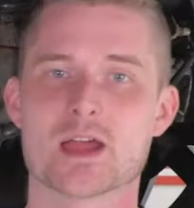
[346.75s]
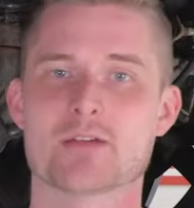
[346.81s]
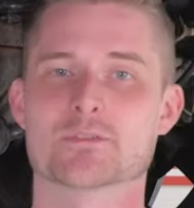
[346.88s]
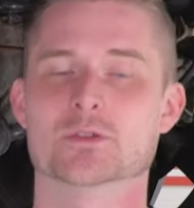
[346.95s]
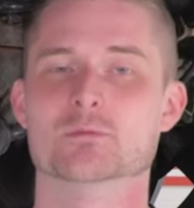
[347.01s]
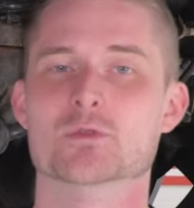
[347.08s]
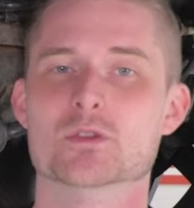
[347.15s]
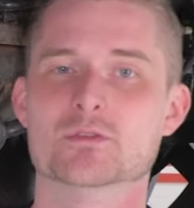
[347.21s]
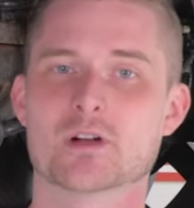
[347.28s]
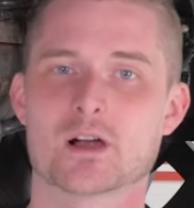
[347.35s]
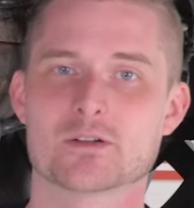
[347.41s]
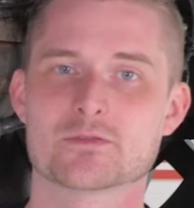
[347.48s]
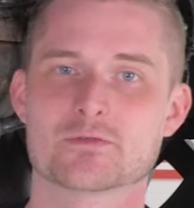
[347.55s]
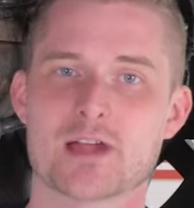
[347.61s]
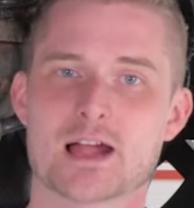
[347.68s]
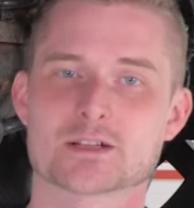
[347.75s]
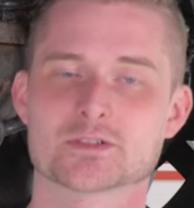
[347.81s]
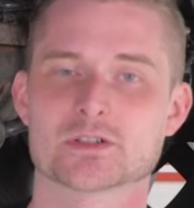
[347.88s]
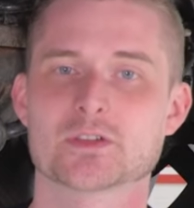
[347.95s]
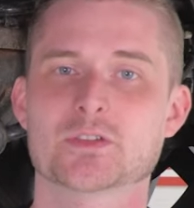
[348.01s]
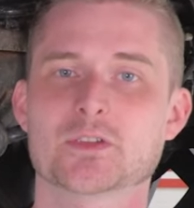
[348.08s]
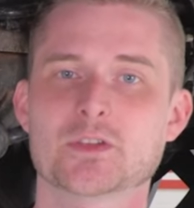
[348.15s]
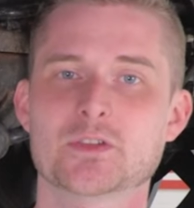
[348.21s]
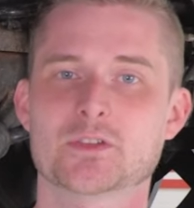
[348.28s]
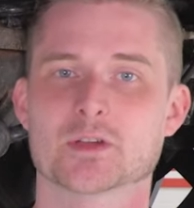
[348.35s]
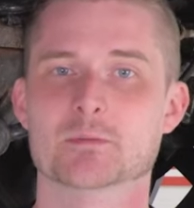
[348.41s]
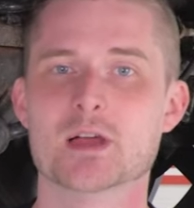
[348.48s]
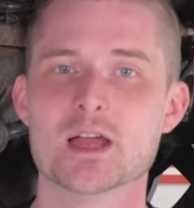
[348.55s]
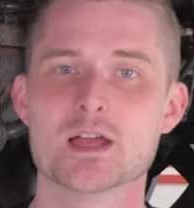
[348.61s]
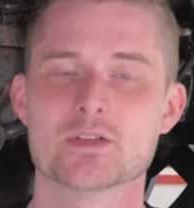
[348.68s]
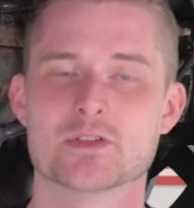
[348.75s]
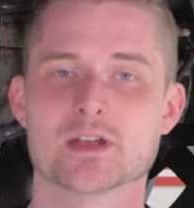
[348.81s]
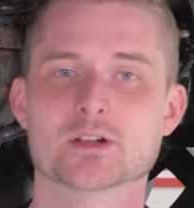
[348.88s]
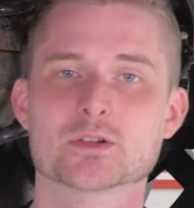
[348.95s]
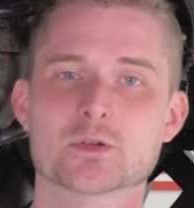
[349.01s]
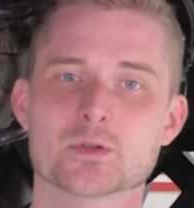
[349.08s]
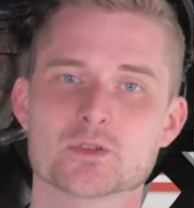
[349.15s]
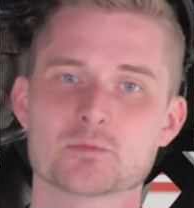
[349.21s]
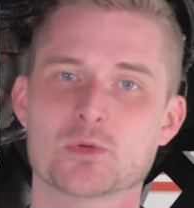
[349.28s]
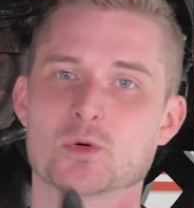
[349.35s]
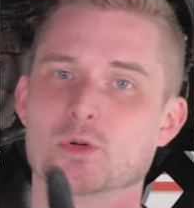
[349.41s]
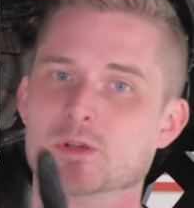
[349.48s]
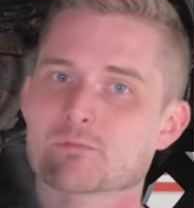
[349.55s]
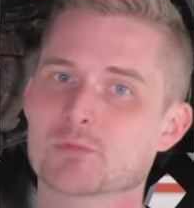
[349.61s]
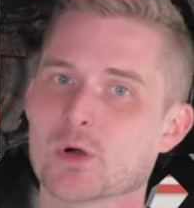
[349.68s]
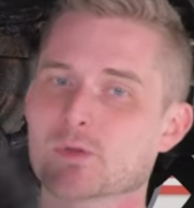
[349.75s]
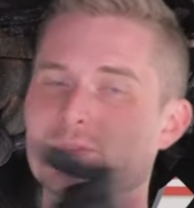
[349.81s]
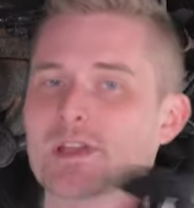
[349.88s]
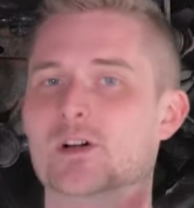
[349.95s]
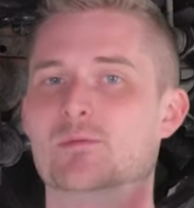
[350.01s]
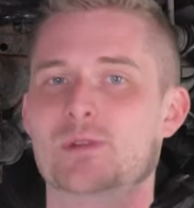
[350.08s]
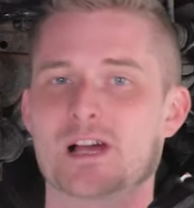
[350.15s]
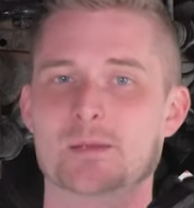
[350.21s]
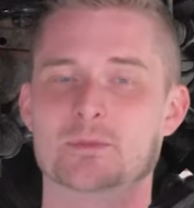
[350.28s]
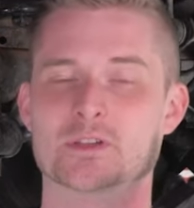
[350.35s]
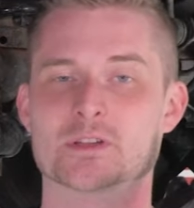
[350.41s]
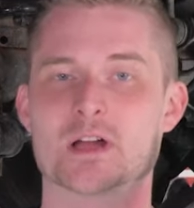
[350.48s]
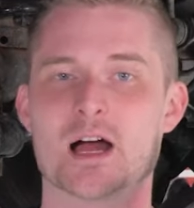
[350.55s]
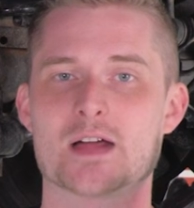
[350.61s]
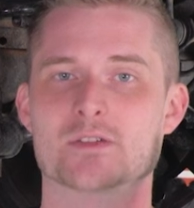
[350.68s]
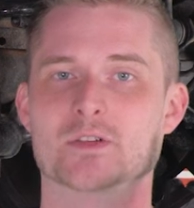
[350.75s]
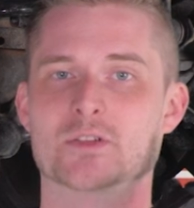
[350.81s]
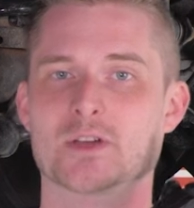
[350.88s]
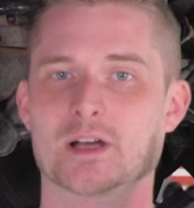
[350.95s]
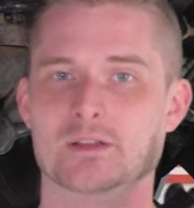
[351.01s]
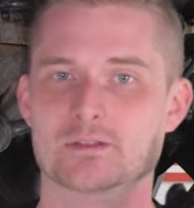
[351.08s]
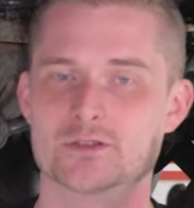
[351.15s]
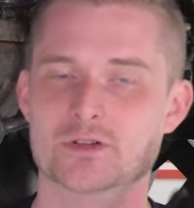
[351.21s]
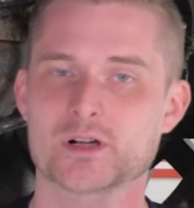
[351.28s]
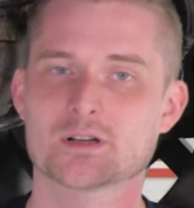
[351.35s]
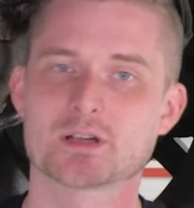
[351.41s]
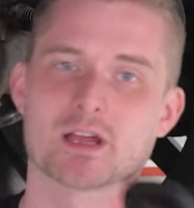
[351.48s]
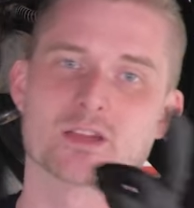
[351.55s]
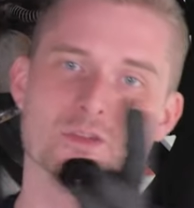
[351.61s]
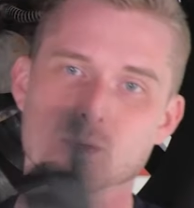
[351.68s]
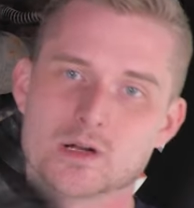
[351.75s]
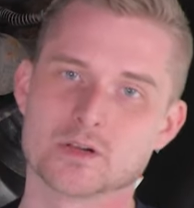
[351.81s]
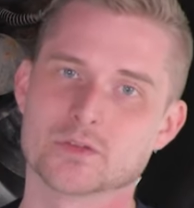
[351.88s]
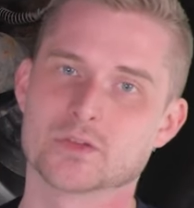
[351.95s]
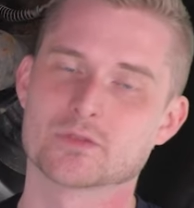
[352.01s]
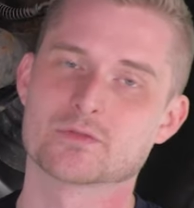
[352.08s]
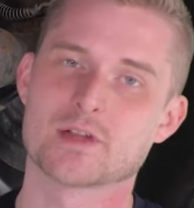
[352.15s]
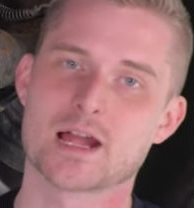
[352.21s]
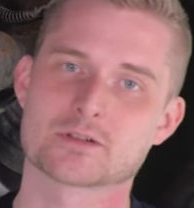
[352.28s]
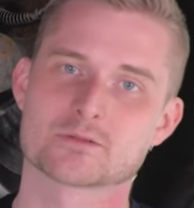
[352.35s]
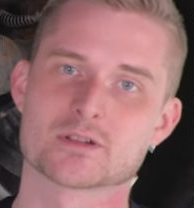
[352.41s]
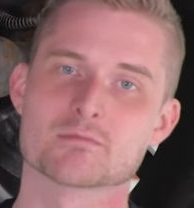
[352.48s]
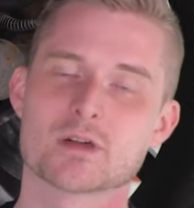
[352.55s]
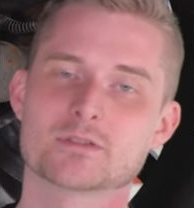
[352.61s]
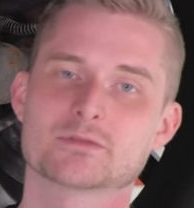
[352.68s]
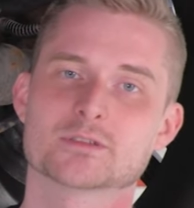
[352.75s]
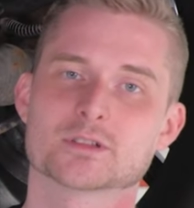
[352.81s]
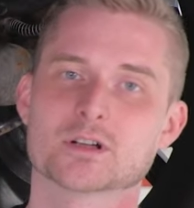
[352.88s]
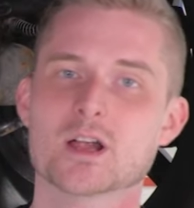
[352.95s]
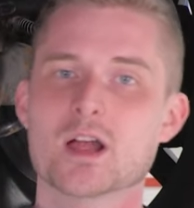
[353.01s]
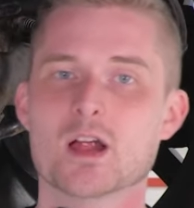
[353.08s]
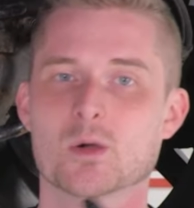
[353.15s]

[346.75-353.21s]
have to remove our factory system. That includes pulling both tailpipes on either side of the truck as well as the factory muffler.